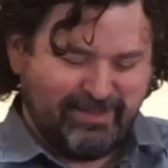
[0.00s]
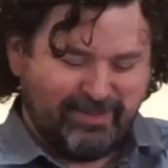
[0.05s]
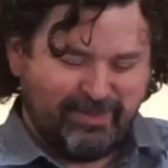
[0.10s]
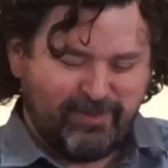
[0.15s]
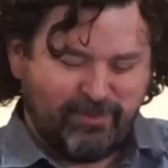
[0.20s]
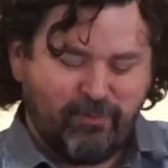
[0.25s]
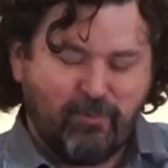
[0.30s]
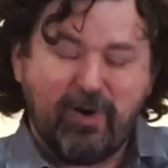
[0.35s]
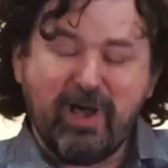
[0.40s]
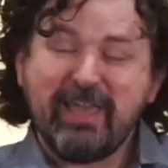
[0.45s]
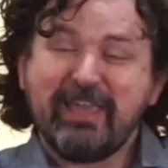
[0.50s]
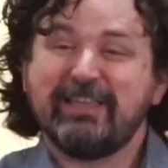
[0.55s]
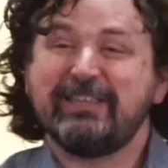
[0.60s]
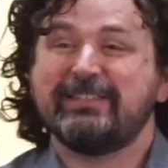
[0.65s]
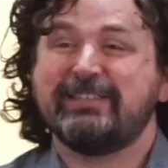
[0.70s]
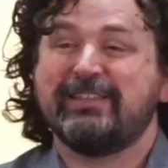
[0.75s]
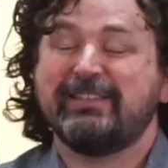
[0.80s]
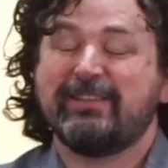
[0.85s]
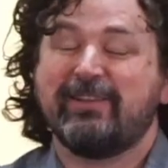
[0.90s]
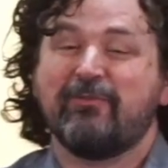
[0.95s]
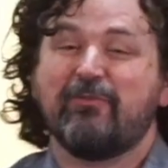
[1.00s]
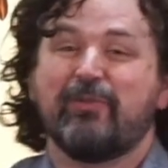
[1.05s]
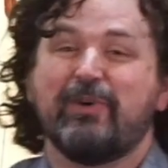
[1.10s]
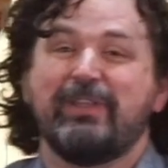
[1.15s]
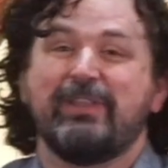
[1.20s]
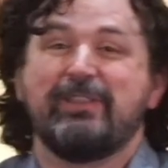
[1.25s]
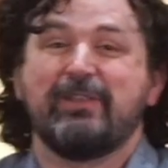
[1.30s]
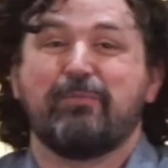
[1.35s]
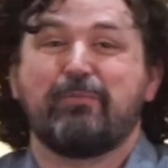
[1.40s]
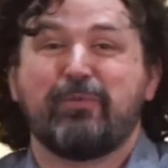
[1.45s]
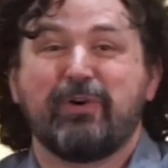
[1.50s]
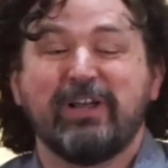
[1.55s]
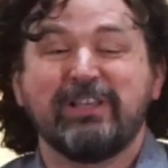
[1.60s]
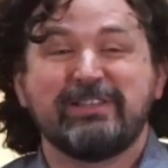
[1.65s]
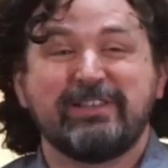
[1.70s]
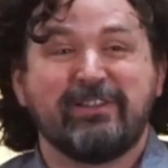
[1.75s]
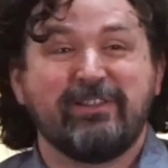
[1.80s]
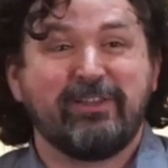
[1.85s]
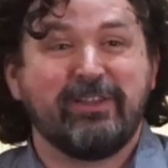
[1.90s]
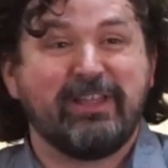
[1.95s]
Why is it that when the
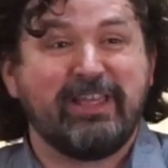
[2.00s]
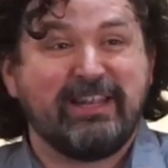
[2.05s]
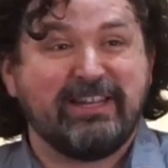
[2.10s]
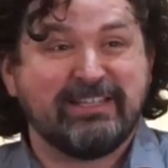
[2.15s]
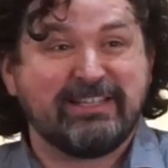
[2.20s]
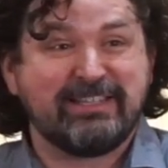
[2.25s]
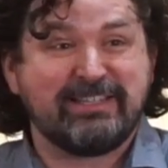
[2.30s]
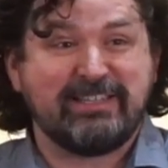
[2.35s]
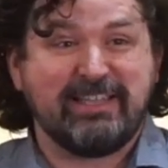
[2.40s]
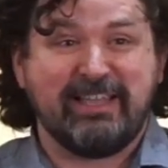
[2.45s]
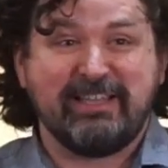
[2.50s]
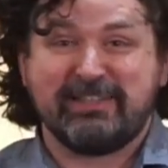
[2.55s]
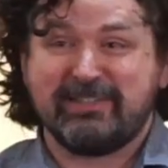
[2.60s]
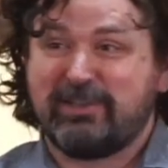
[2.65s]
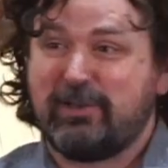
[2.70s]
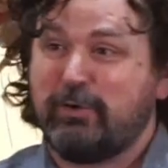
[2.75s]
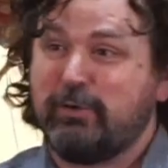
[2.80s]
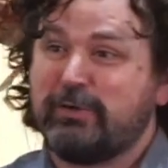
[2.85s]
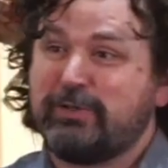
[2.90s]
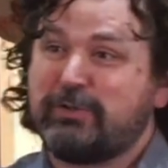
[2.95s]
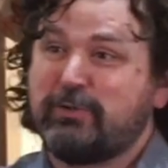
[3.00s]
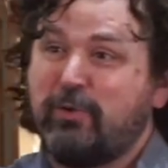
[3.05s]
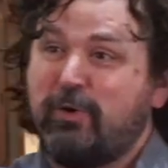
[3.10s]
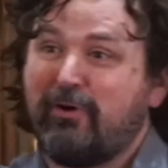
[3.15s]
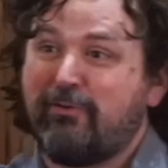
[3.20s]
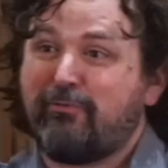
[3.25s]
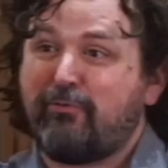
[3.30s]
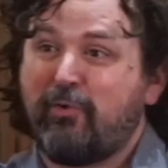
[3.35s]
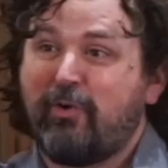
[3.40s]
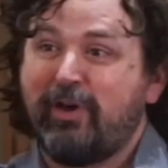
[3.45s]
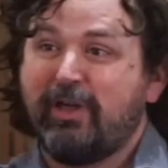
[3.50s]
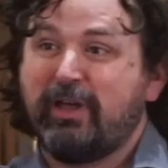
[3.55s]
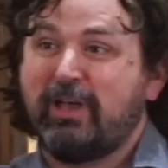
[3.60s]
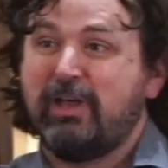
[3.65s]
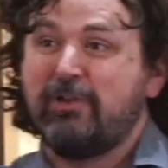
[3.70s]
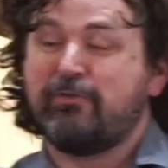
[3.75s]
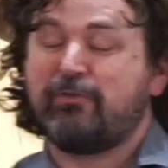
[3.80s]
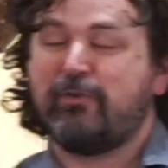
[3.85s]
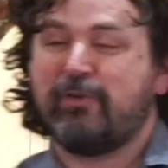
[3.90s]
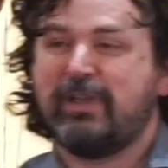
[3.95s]
President of the United States goes to a foreign
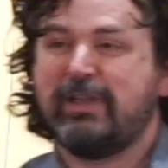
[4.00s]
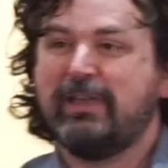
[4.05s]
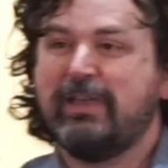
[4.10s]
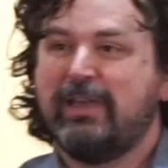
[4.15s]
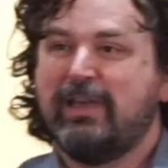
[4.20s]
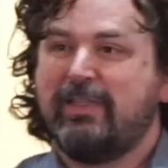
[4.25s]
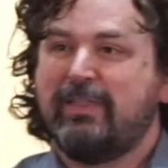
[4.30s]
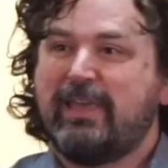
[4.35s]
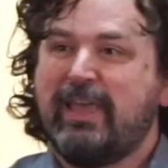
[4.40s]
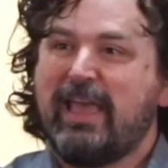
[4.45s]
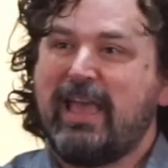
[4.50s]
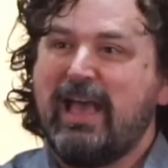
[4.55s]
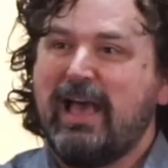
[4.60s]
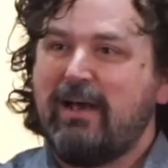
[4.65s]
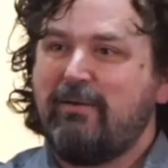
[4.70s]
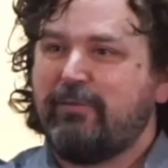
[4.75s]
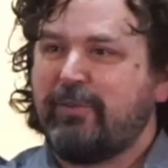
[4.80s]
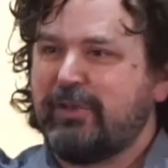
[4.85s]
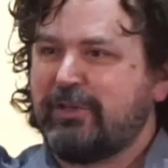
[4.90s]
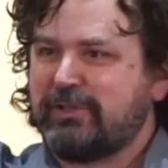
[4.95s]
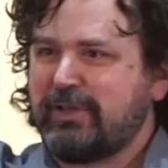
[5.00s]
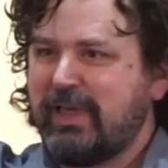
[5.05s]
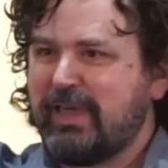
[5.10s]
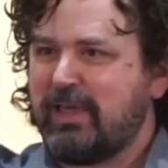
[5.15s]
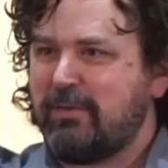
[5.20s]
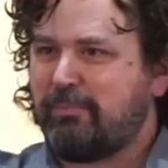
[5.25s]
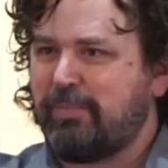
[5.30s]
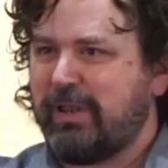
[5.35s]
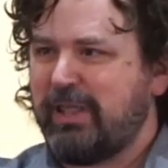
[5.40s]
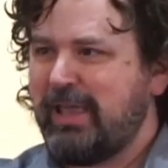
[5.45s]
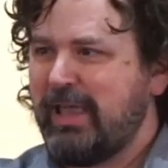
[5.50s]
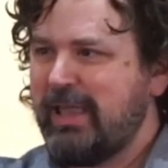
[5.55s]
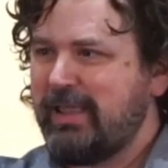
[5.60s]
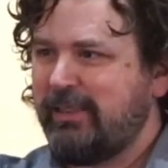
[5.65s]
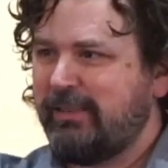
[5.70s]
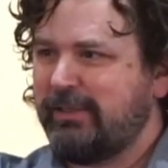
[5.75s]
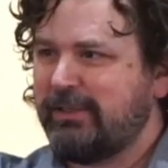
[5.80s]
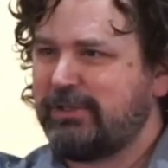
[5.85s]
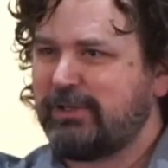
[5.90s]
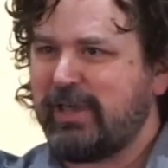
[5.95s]
country, they have the giant plane
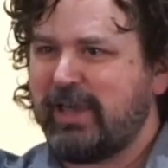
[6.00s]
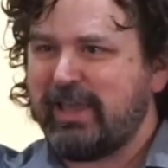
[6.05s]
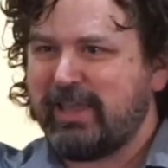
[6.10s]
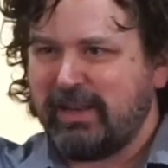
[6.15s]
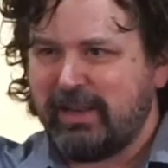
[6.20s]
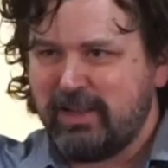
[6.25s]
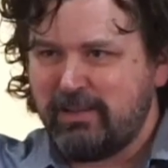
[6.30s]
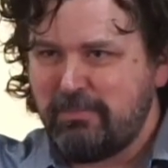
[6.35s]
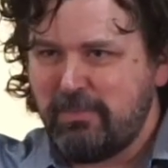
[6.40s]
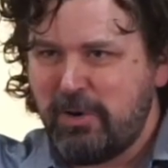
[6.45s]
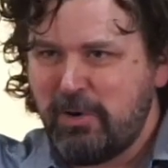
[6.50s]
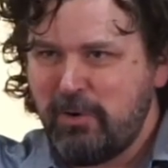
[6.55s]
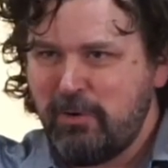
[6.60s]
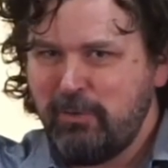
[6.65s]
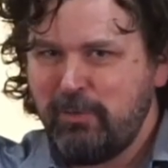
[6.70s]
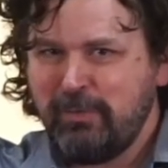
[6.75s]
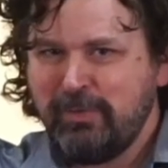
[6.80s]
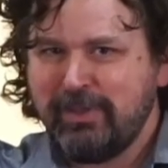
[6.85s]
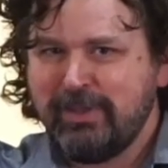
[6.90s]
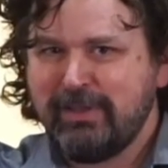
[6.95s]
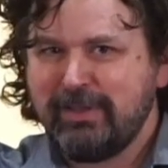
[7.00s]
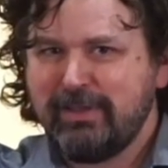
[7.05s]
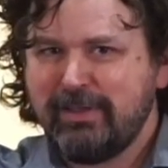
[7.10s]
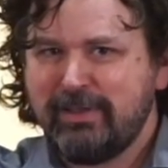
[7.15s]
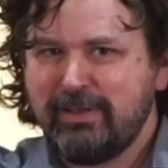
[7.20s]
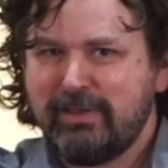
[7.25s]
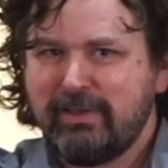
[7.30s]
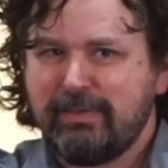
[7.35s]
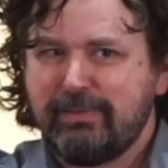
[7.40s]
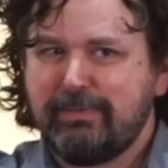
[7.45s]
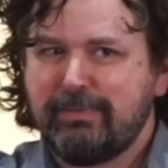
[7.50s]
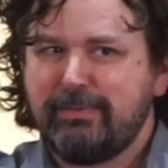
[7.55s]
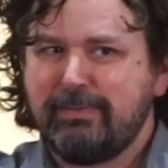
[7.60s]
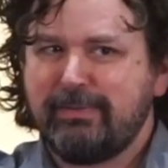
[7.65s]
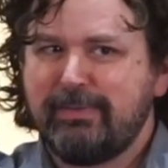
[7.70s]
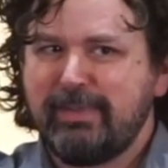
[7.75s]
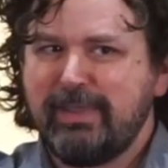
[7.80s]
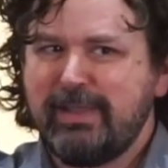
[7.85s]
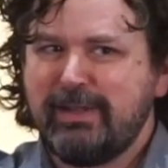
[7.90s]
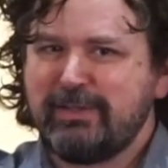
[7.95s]
and the giant limo?
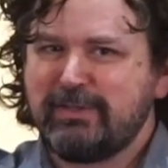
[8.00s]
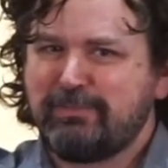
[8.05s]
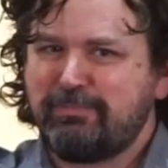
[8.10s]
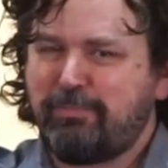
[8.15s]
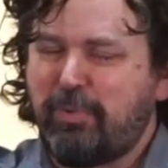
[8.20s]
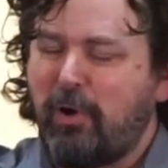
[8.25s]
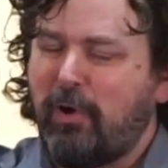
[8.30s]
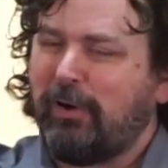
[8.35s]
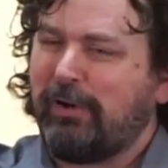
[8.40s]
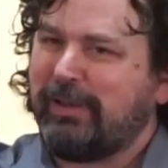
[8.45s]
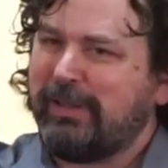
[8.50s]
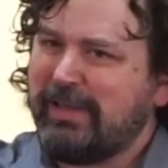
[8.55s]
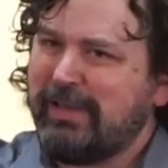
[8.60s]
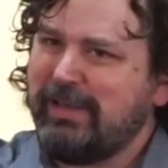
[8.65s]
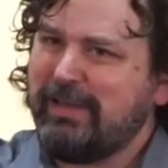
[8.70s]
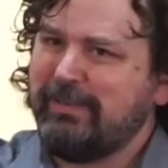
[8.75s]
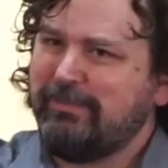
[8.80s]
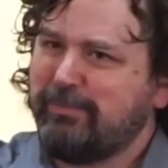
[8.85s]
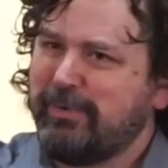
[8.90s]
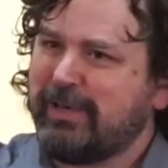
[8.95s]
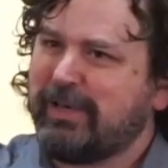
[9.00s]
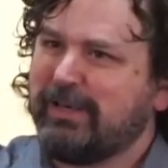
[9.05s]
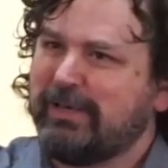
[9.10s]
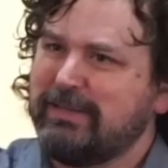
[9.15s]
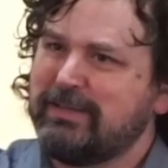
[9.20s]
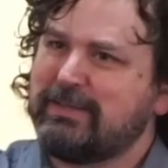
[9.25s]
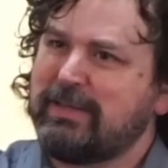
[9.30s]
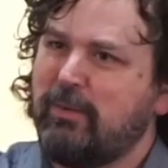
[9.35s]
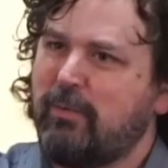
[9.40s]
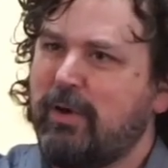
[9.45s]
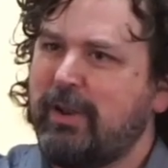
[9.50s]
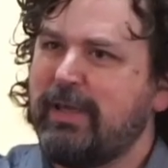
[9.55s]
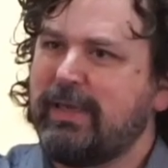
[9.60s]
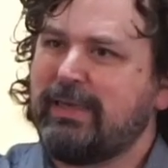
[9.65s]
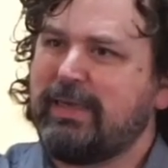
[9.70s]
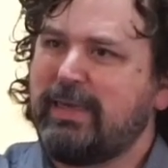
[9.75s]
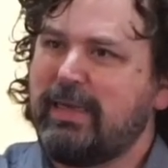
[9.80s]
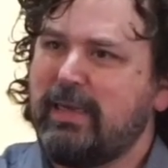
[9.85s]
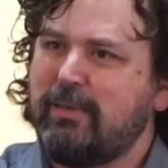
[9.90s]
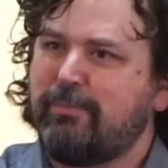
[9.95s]
It is partly because they want to
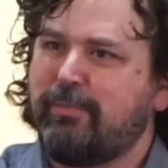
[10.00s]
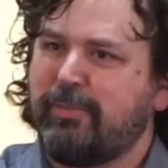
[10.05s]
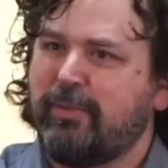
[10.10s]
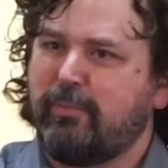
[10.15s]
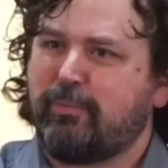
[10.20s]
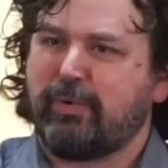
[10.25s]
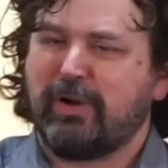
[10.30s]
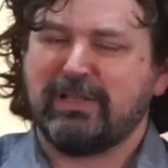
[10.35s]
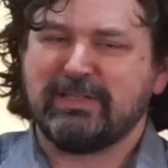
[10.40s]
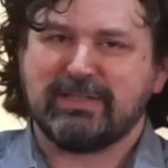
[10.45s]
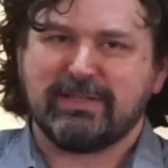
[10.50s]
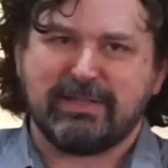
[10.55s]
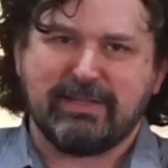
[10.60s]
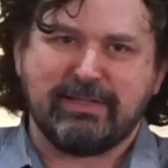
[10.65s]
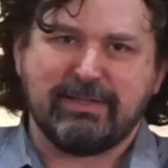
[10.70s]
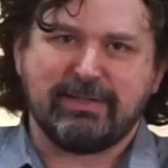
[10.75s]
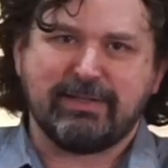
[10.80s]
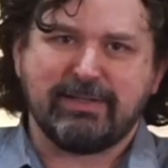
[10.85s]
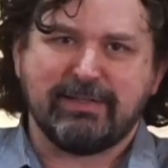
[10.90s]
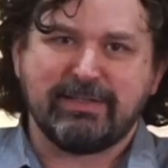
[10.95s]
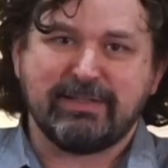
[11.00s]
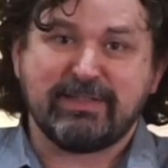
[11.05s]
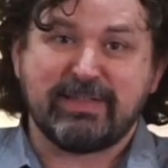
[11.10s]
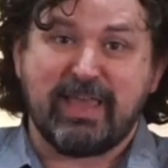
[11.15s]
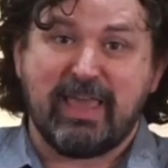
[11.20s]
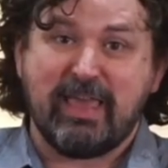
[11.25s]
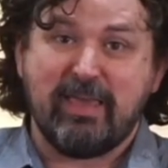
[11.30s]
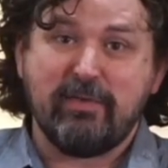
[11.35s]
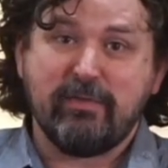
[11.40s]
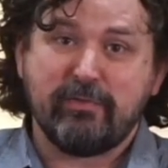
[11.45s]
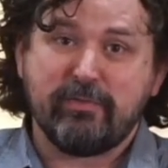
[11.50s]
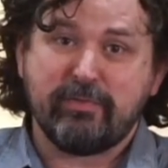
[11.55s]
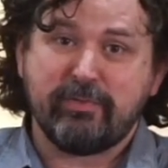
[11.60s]
keep the president safe,